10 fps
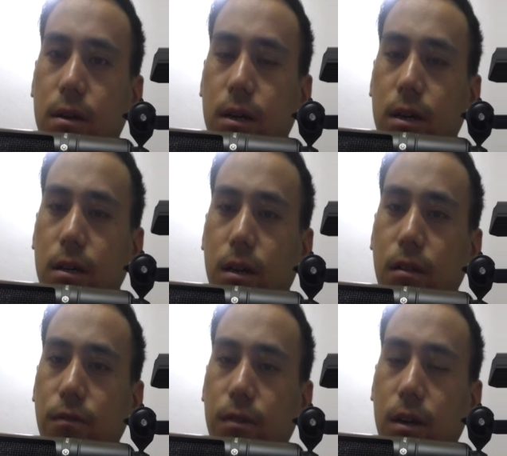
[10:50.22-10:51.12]
in
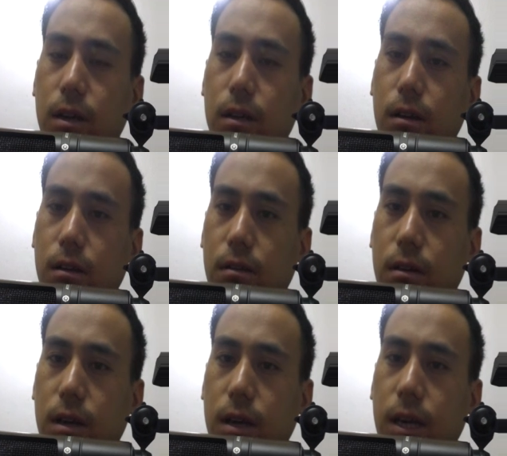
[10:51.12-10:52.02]
in in
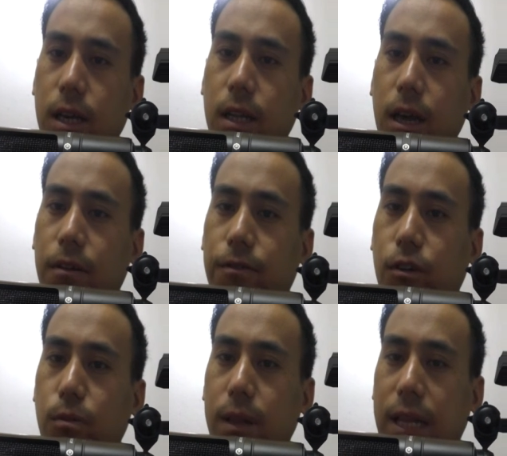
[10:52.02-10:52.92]
in a
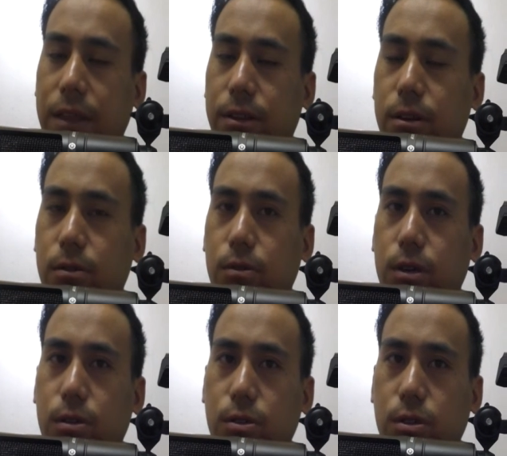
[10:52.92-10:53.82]
formal letter we
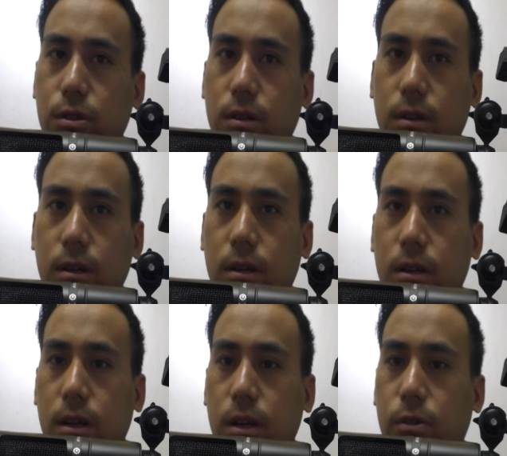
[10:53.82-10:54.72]
use
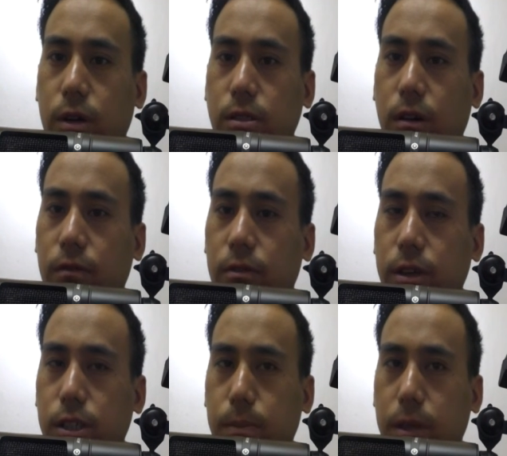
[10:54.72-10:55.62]
address of the
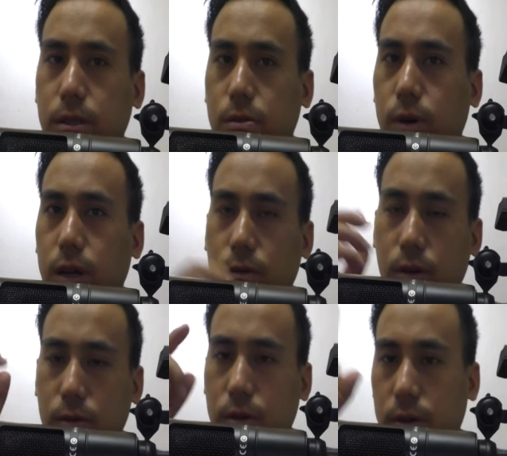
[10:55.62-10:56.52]
recipient as well
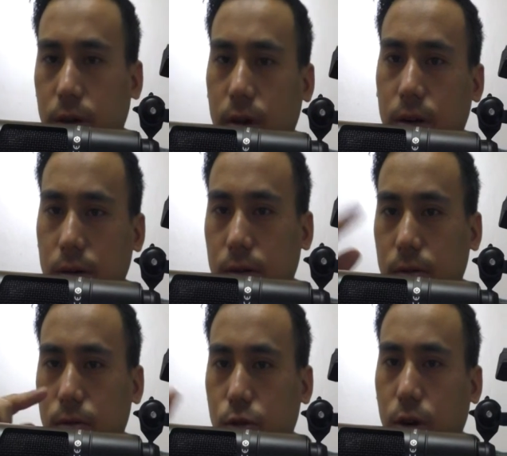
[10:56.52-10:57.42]
when we are
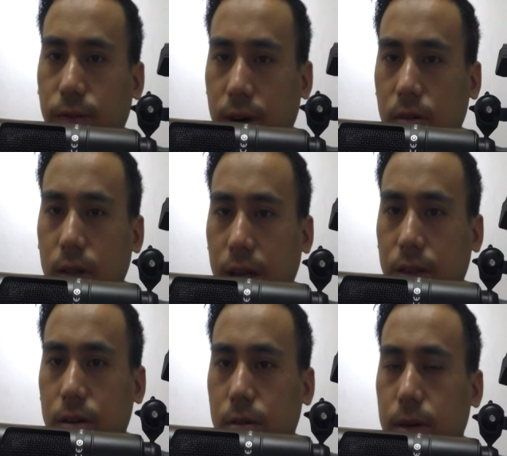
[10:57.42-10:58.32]
draft out a
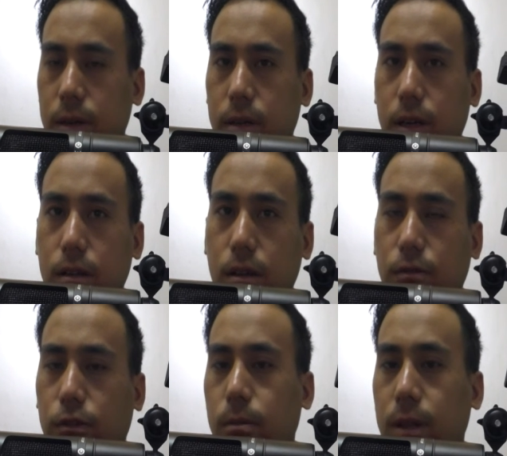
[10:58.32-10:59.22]
letter. But in
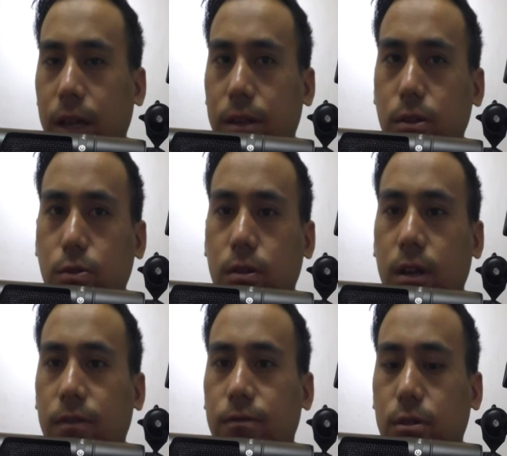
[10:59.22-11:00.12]
informal letters, we don't
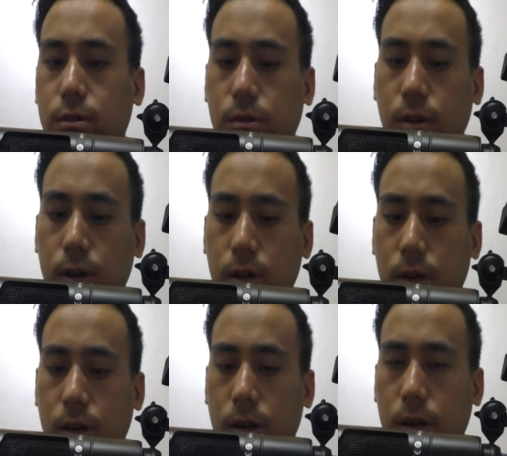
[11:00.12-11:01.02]
have to
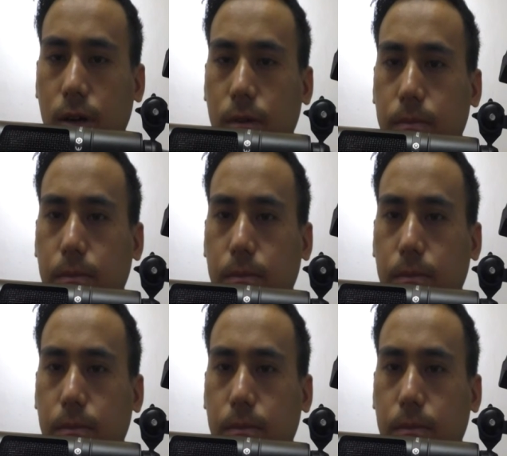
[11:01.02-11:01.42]
uh,